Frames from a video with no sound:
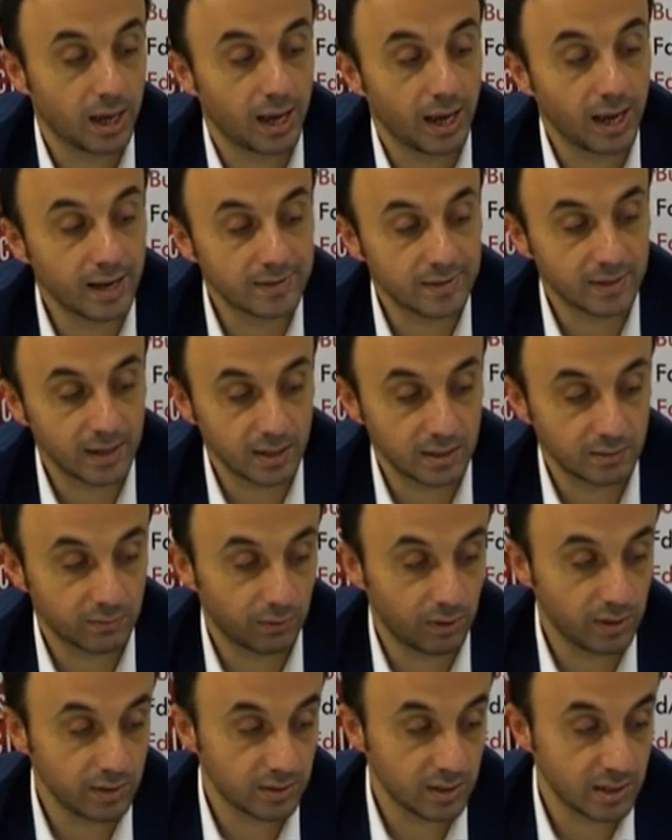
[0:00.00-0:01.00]
Essays, for
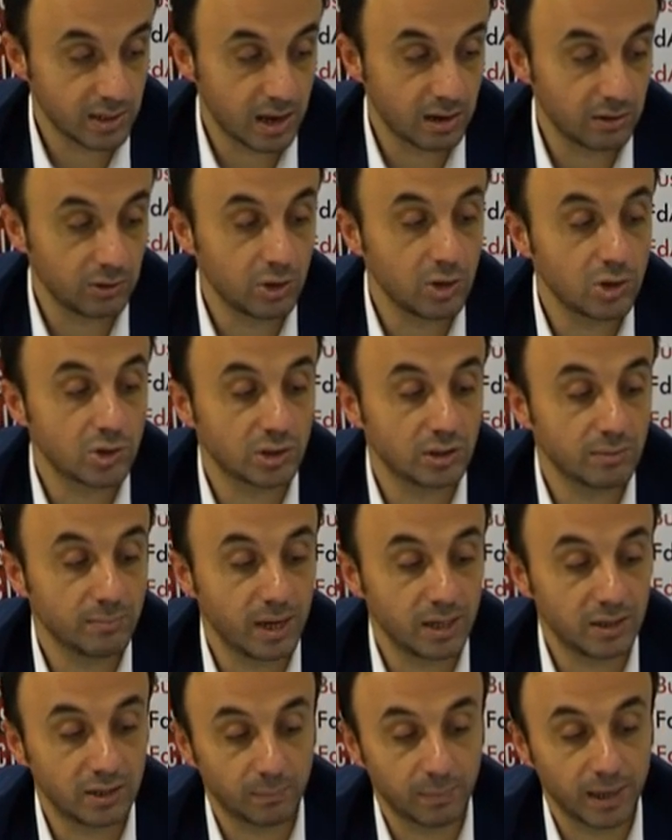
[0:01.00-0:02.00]
instance, are usually
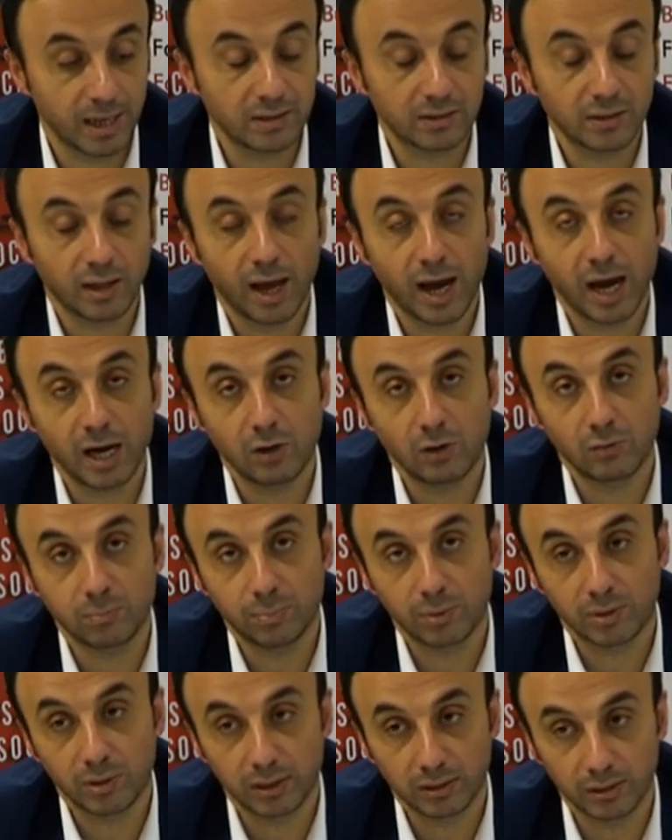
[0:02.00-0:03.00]
made up entirely of
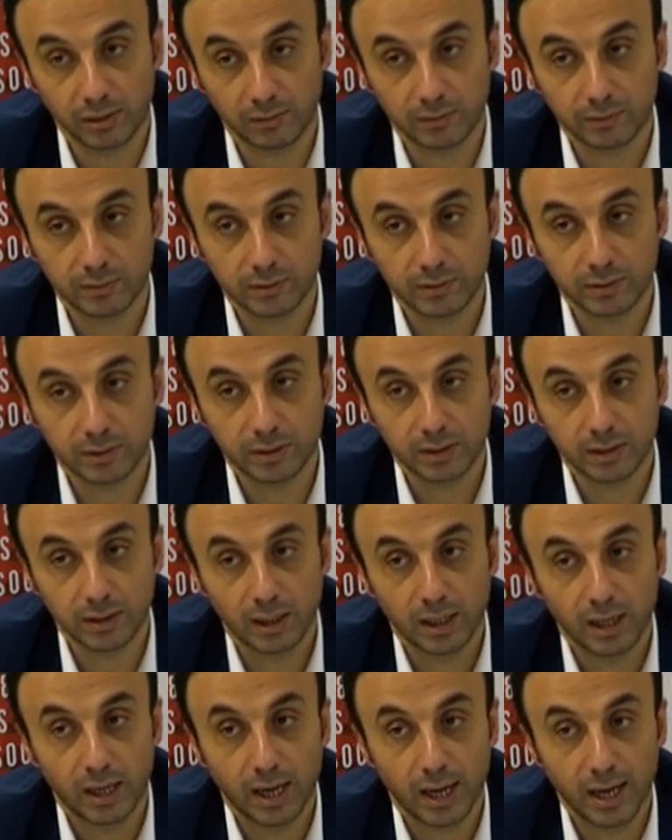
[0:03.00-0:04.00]
paragraphs.
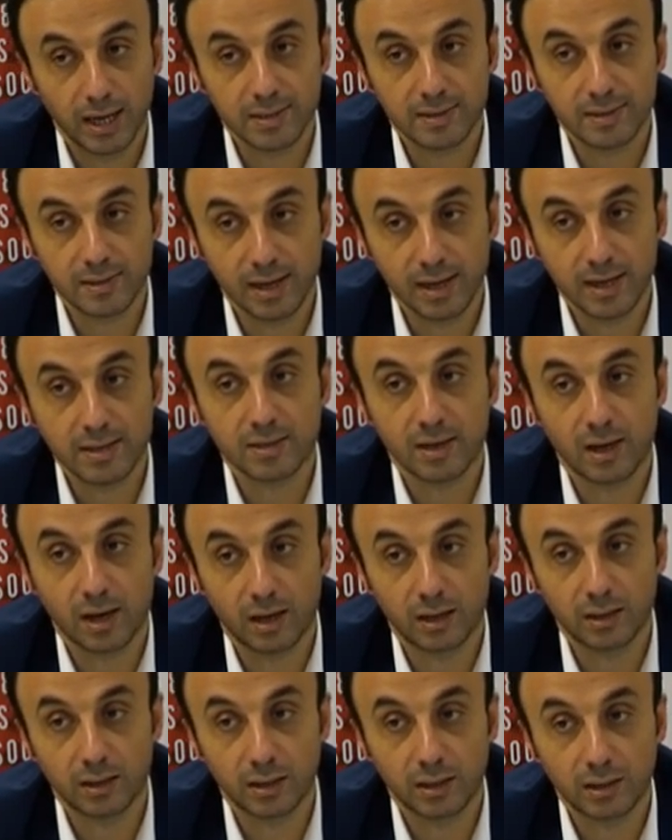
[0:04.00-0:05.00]
Essays
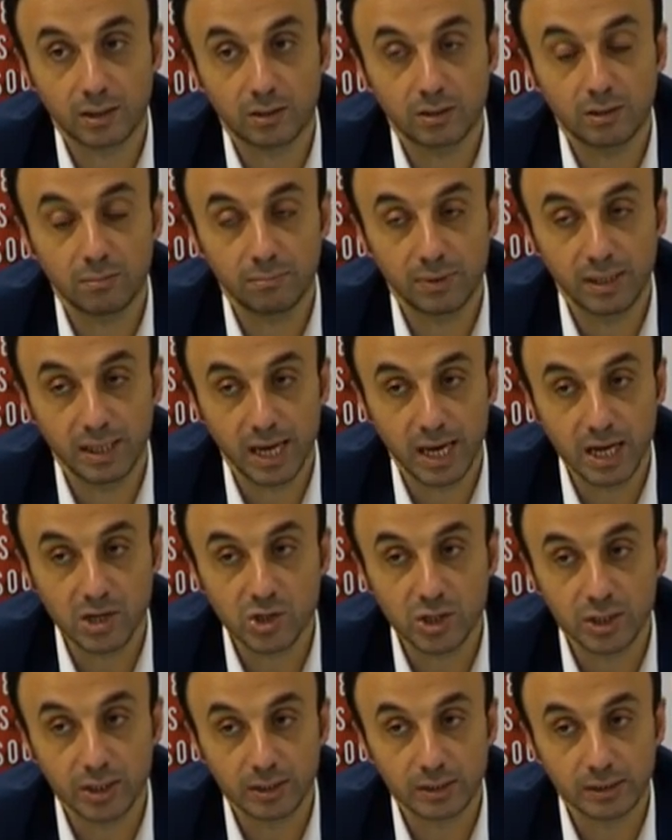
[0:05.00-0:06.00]
are the
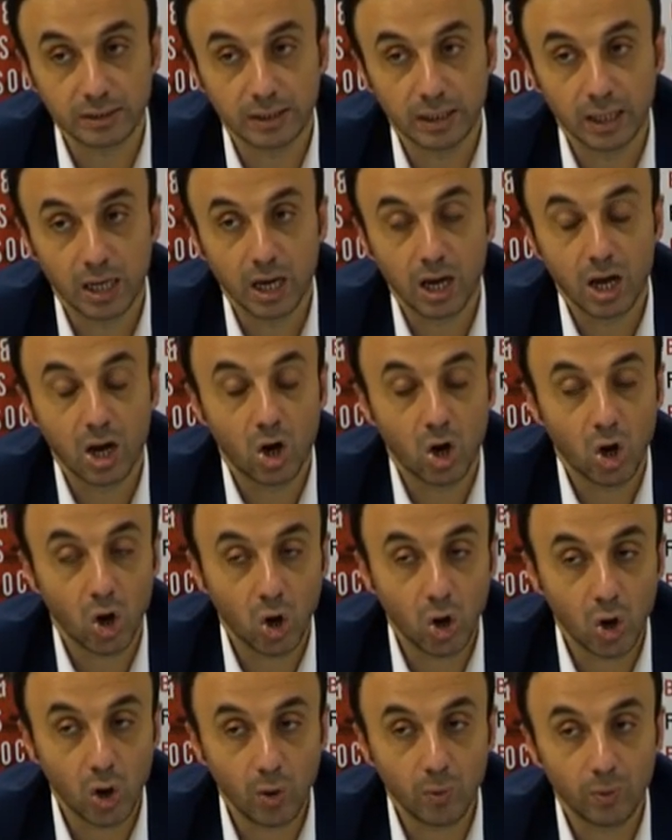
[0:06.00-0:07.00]
combination
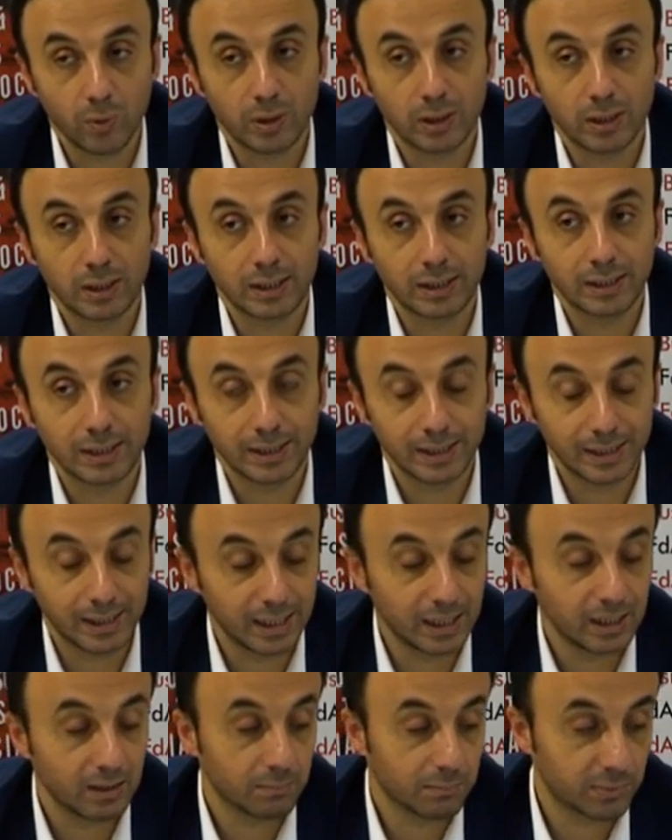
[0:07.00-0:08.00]
of
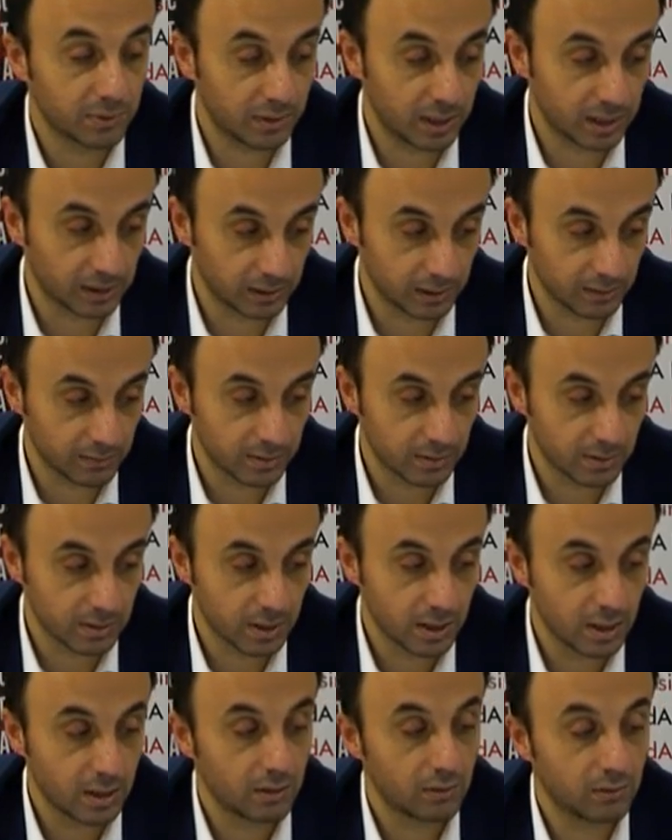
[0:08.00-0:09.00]
the paragraphs.
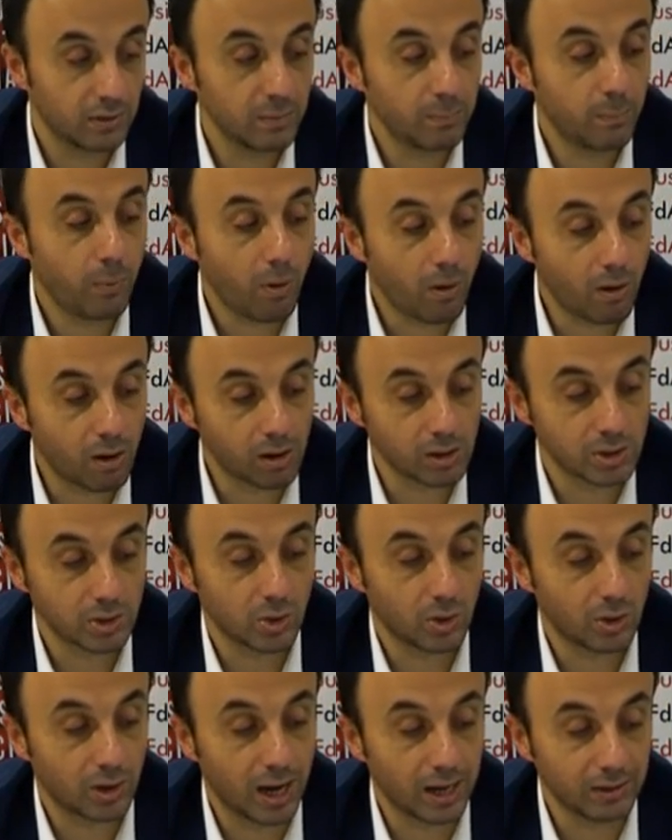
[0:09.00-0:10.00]
Reports
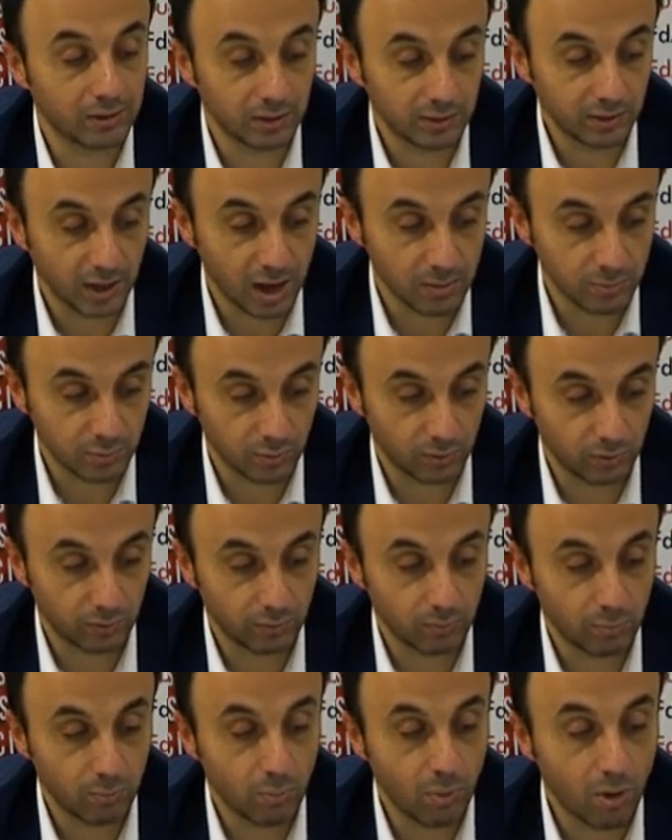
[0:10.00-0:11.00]
or other types of
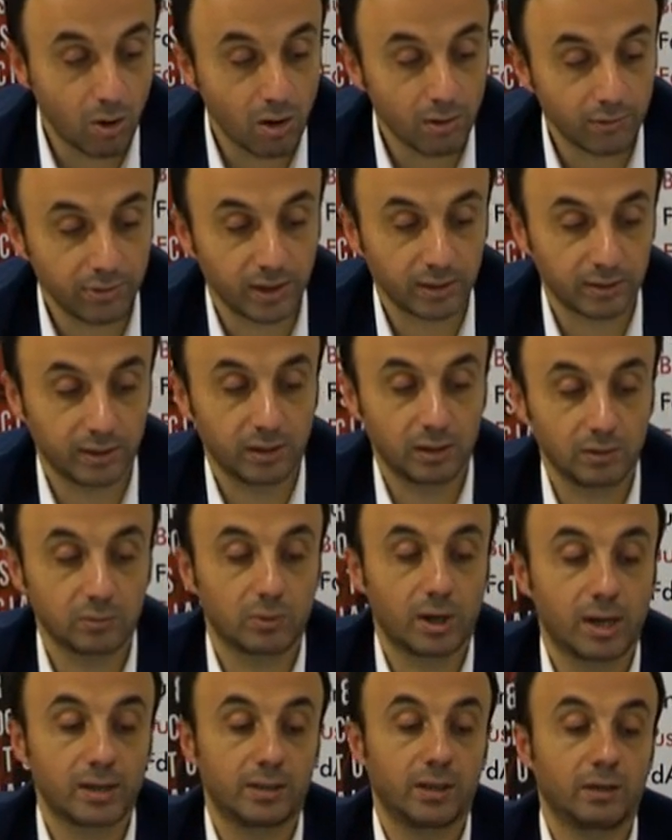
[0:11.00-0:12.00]
more technical
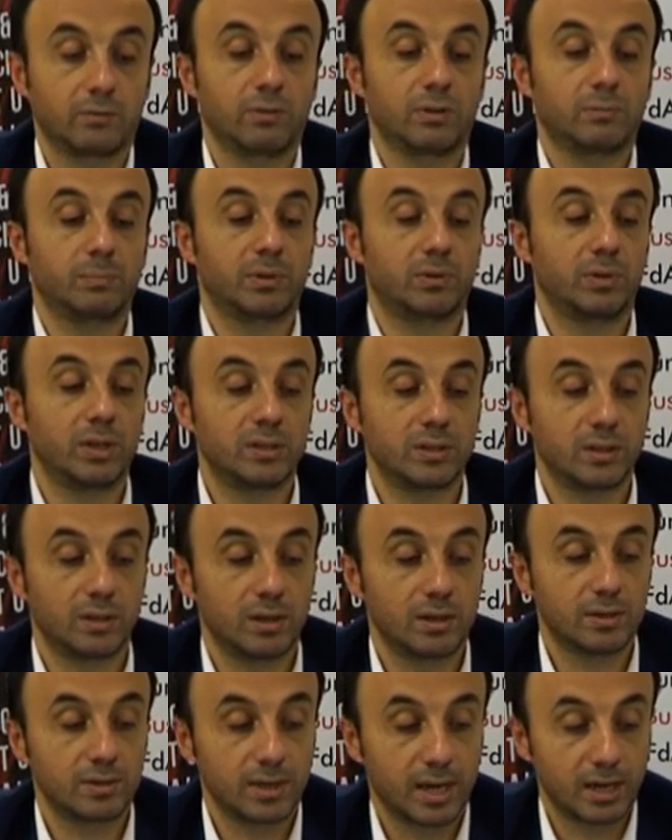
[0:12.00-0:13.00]
writing will be written
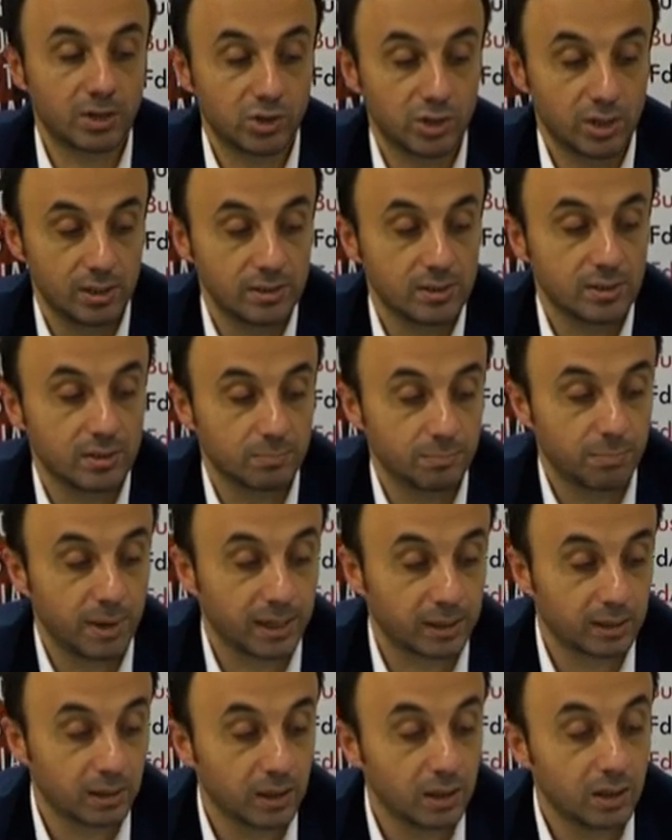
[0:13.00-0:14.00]
in sections, but